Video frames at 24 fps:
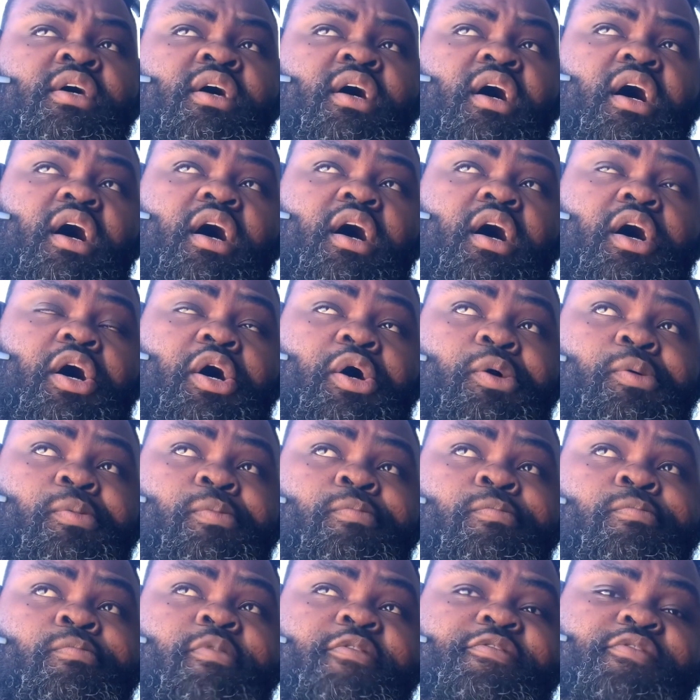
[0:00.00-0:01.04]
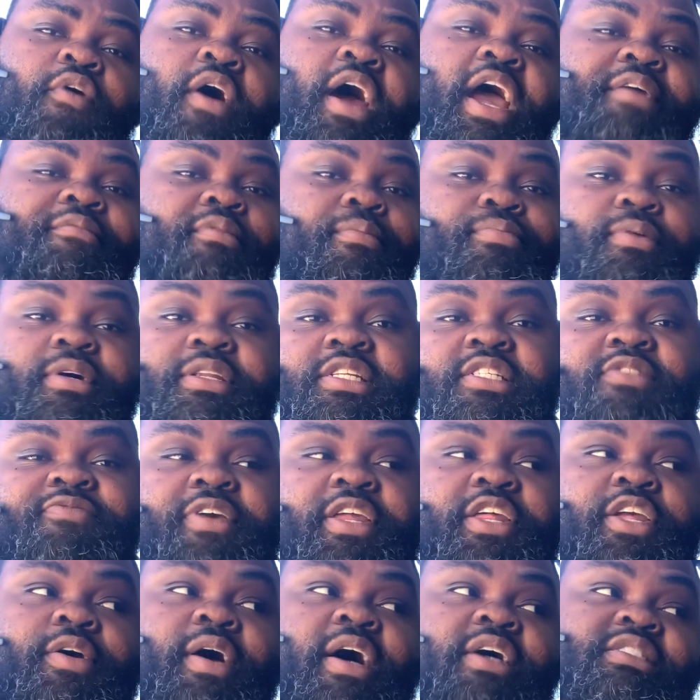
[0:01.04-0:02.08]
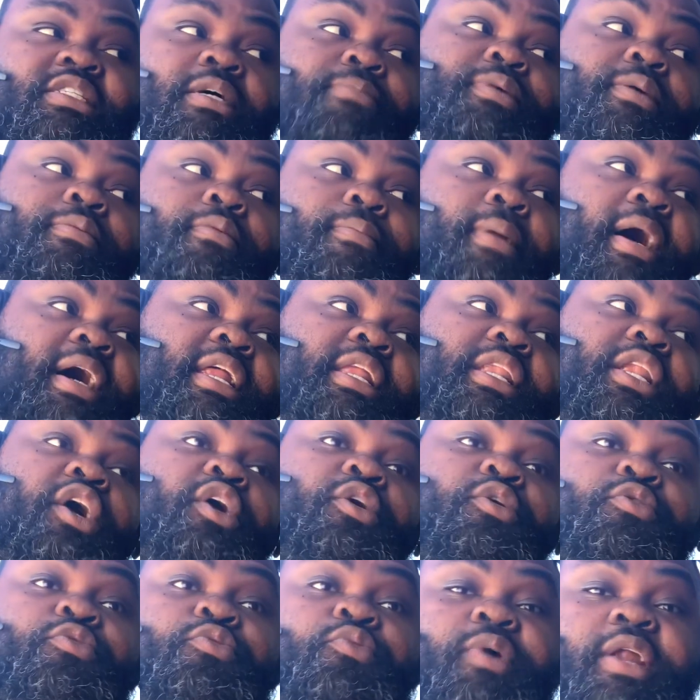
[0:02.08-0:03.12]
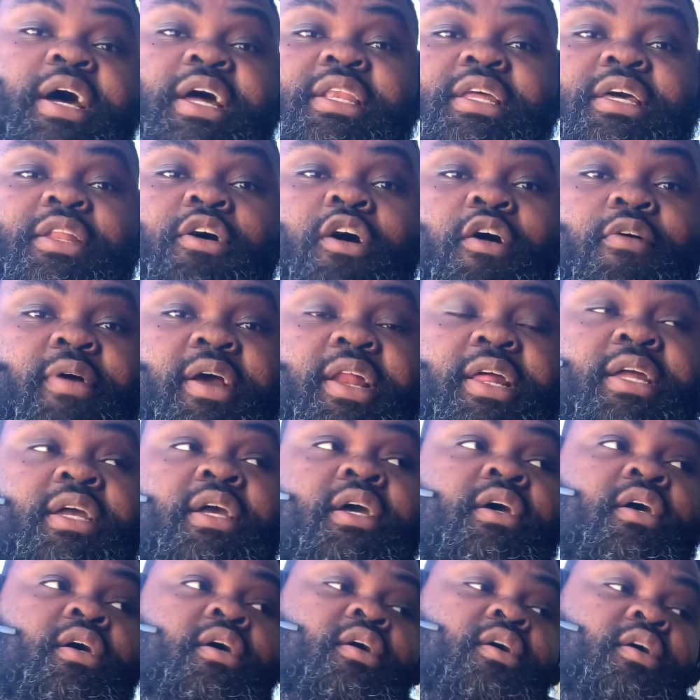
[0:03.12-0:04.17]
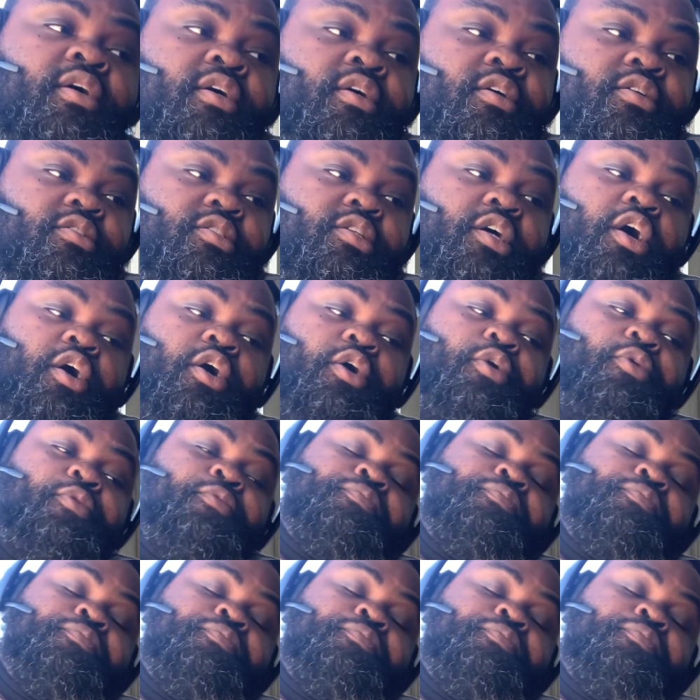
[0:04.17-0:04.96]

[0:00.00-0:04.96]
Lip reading: Before I even put this video out. Some people might have known what I did already. So